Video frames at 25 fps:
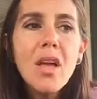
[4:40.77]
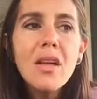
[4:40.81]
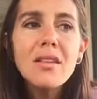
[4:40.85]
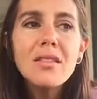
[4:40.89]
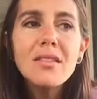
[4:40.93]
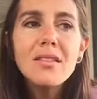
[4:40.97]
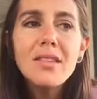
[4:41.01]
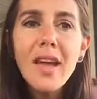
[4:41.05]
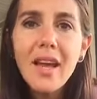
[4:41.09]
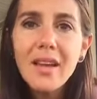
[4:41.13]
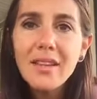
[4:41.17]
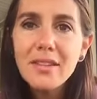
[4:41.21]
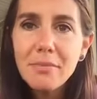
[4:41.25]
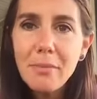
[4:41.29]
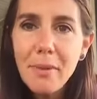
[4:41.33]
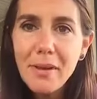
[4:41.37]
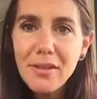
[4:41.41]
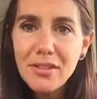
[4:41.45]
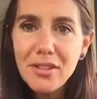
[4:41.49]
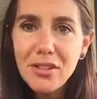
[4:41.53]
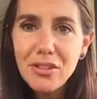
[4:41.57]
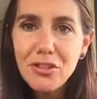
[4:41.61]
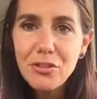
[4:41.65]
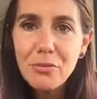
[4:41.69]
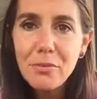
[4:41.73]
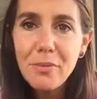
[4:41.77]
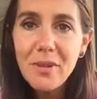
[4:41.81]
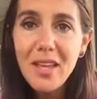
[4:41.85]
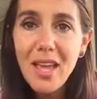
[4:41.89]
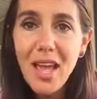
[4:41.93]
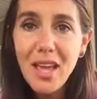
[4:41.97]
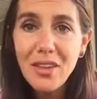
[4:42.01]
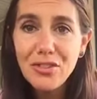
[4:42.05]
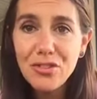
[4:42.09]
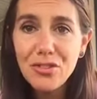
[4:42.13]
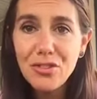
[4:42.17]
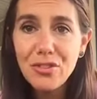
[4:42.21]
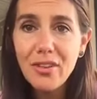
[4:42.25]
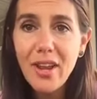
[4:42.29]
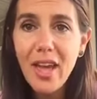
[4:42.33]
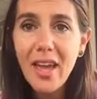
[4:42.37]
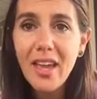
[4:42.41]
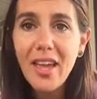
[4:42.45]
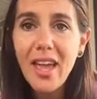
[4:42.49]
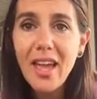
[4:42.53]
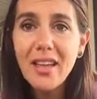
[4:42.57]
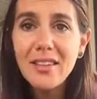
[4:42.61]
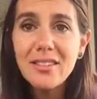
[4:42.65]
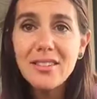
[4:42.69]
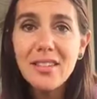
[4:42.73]
text messaged me
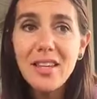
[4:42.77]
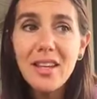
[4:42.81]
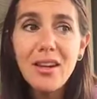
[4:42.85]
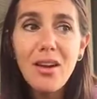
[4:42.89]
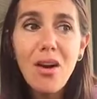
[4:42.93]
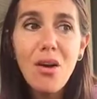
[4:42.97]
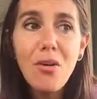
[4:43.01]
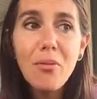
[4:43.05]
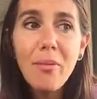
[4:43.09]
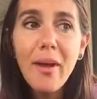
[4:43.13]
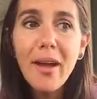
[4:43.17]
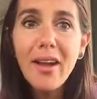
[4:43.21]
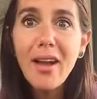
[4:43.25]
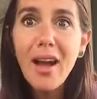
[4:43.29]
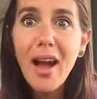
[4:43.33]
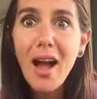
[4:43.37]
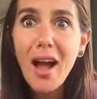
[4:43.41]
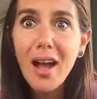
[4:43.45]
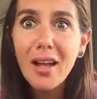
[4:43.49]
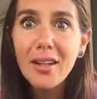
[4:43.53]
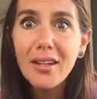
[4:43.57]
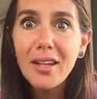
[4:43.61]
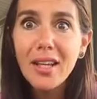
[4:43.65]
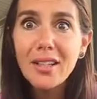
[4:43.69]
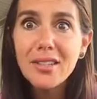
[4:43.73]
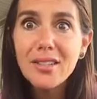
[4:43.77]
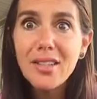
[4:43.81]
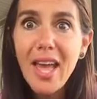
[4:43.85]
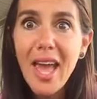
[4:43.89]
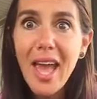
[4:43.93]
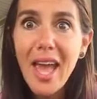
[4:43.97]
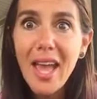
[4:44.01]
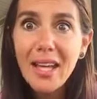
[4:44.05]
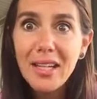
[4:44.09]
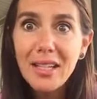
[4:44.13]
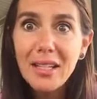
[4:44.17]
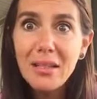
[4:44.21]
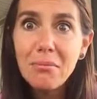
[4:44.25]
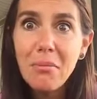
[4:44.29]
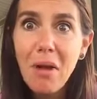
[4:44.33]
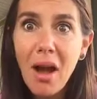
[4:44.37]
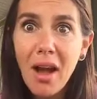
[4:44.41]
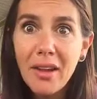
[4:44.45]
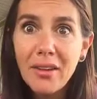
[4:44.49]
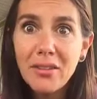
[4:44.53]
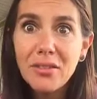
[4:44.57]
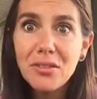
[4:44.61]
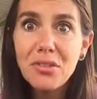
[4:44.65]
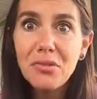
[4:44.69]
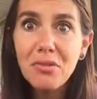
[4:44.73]
yesterday and said, oh my God, it's 80
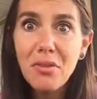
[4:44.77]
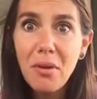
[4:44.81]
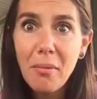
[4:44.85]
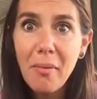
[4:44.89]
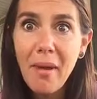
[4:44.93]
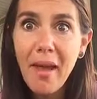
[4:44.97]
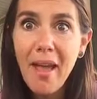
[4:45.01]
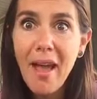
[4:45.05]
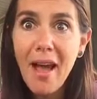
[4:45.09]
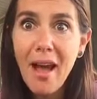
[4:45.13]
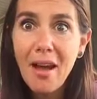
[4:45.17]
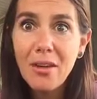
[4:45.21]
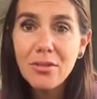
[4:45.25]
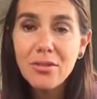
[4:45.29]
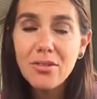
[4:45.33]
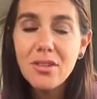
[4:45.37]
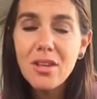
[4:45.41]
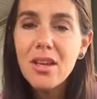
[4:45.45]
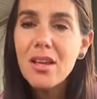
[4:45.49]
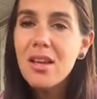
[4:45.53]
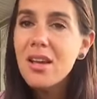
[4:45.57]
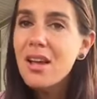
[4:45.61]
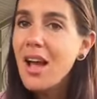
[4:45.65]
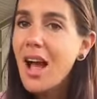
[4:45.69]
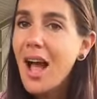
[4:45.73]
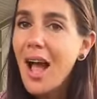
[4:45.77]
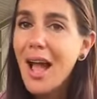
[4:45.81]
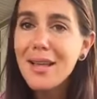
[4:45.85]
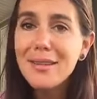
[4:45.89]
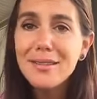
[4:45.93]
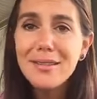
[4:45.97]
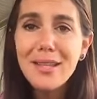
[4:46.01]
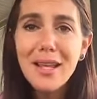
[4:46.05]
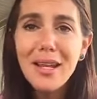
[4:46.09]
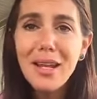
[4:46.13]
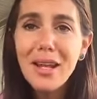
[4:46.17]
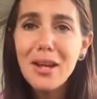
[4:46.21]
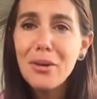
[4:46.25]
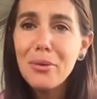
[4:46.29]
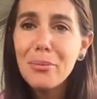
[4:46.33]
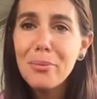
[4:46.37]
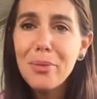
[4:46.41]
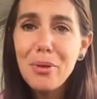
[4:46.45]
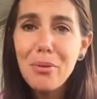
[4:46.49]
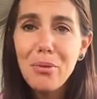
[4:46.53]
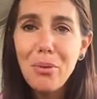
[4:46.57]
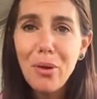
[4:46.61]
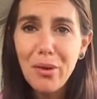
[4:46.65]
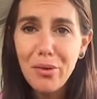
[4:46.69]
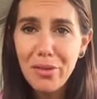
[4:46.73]
miles from my house. I said, it'll
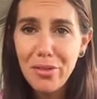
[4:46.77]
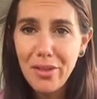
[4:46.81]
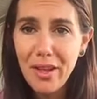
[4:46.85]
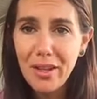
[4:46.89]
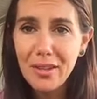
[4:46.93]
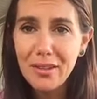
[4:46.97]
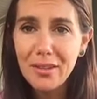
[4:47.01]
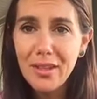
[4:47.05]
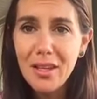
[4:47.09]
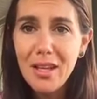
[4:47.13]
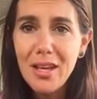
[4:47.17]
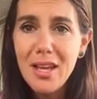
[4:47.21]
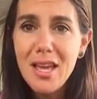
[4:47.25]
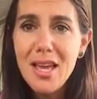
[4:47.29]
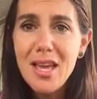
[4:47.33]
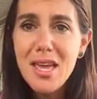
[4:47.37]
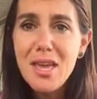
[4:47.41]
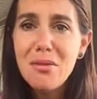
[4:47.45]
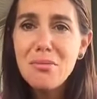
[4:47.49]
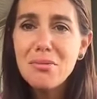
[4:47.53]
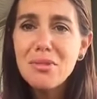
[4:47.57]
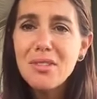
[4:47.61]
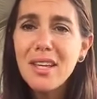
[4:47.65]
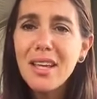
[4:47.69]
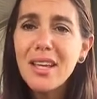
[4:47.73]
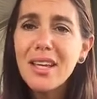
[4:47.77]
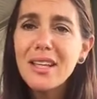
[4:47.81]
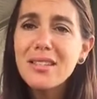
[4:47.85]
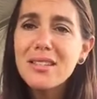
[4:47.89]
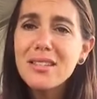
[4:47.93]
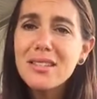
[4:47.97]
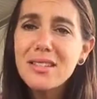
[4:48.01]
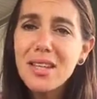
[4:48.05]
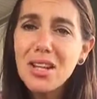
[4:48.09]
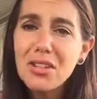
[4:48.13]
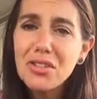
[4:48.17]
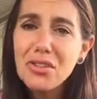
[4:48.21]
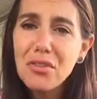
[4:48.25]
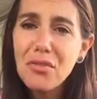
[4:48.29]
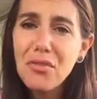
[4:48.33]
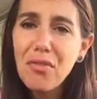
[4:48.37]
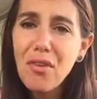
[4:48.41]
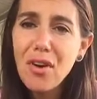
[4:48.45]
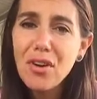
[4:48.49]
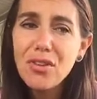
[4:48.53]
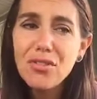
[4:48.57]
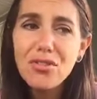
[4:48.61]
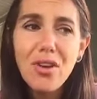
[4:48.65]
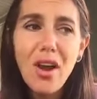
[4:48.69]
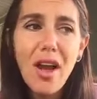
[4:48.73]
be worth it. He was like, it's such a
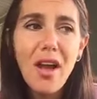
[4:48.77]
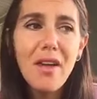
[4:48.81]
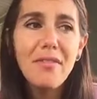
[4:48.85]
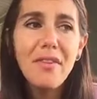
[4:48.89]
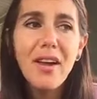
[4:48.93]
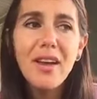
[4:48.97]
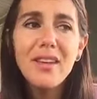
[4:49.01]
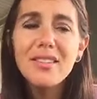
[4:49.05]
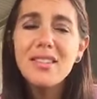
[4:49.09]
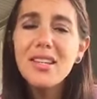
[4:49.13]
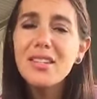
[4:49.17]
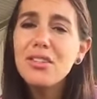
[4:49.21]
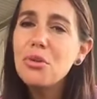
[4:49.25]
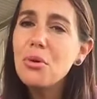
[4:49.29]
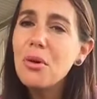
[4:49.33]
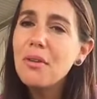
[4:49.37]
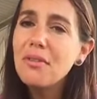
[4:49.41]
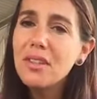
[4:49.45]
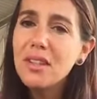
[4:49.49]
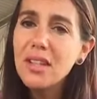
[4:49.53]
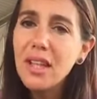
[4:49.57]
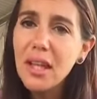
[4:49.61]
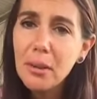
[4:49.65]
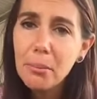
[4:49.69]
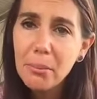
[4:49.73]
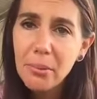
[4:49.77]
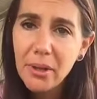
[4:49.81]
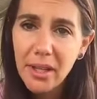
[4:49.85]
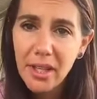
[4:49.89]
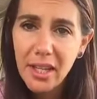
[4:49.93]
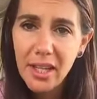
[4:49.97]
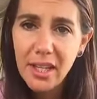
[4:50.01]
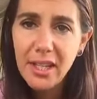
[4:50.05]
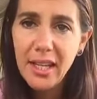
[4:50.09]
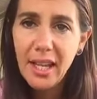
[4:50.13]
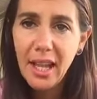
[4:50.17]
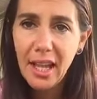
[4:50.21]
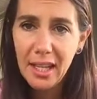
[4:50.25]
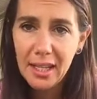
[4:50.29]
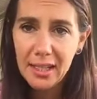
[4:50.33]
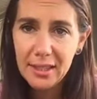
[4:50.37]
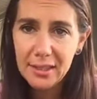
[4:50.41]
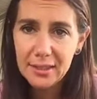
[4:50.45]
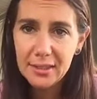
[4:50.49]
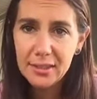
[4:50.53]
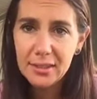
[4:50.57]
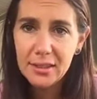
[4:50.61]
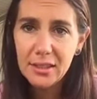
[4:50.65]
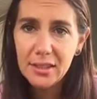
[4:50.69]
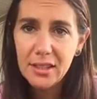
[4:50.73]
far drive. I said, you have a Lamborghini.
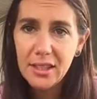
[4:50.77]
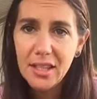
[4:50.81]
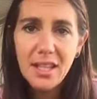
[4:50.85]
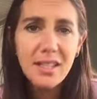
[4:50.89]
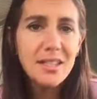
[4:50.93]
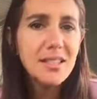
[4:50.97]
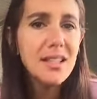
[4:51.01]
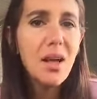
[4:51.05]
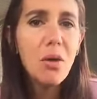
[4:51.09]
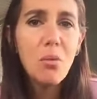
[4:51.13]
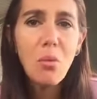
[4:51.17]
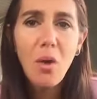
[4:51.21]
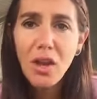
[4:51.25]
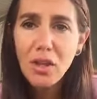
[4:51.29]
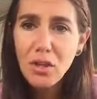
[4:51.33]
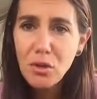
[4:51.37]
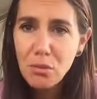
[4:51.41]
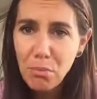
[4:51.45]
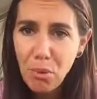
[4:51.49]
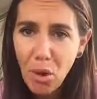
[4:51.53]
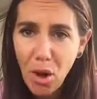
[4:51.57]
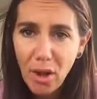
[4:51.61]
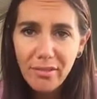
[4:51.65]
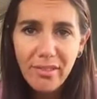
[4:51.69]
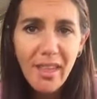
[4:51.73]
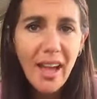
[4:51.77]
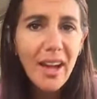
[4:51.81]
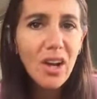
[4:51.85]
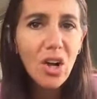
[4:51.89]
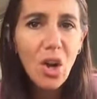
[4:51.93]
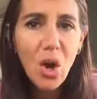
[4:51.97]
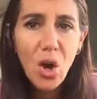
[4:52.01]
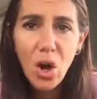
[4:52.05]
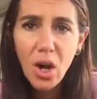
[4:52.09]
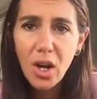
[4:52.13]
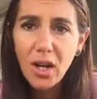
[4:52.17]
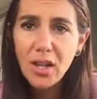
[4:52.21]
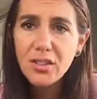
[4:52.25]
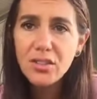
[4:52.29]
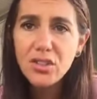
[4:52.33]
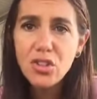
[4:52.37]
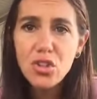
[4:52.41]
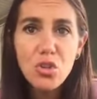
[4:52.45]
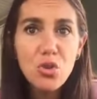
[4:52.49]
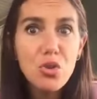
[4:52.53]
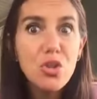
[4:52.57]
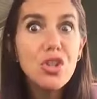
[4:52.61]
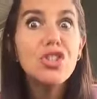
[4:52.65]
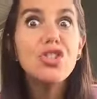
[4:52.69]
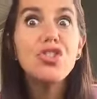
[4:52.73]
Isn't that why you bought that car? So
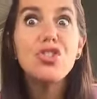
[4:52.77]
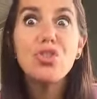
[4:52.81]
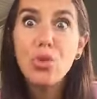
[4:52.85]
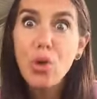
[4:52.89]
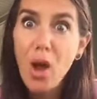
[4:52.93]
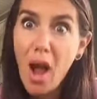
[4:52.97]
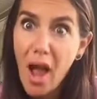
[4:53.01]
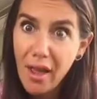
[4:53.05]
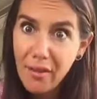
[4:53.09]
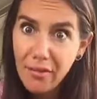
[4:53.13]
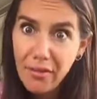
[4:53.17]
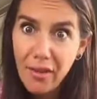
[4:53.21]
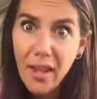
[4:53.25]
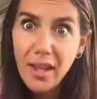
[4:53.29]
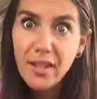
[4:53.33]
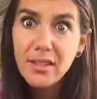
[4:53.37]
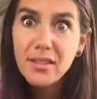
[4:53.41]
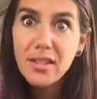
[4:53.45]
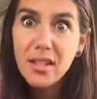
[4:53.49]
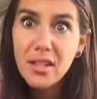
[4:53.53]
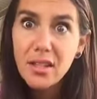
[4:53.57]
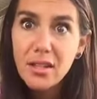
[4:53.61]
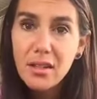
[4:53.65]
you could drive it?